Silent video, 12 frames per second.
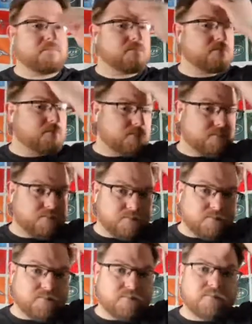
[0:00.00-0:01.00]

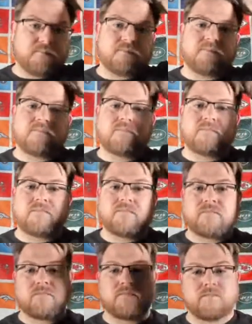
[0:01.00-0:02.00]

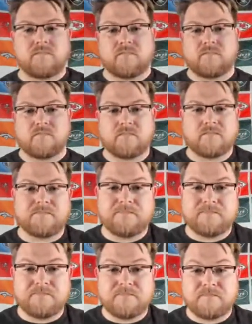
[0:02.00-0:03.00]

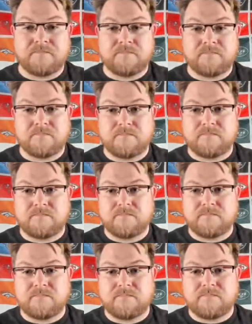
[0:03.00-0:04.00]

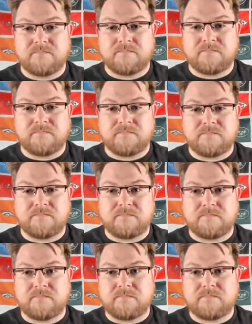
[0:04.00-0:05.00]

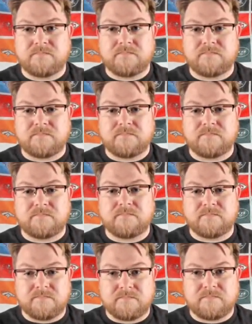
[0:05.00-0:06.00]

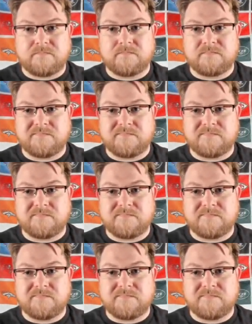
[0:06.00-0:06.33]
(silent)